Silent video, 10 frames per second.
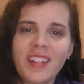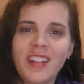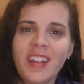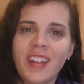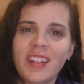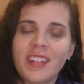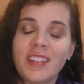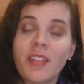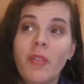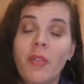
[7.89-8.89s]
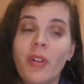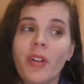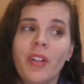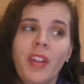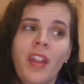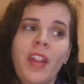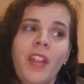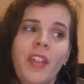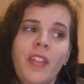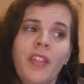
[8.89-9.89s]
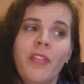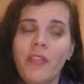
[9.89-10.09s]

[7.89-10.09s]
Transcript: Kitts, or the